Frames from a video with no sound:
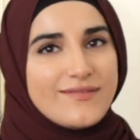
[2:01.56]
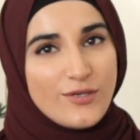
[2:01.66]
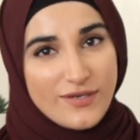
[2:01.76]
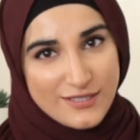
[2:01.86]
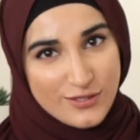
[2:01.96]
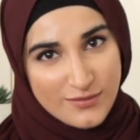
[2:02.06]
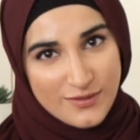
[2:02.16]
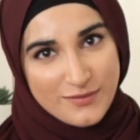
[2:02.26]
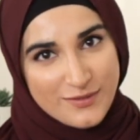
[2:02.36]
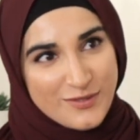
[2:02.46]
you guys do what
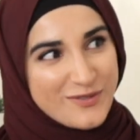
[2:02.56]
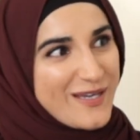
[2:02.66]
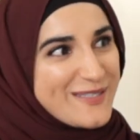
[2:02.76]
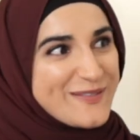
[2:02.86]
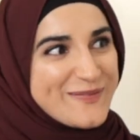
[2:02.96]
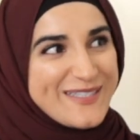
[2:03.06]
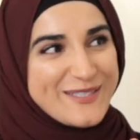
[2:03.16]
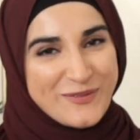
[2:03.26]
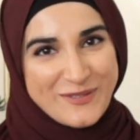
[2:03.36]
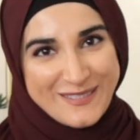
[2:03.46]
you want to do. I don't mean
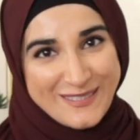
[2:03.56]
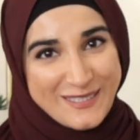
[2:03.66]
don't go to the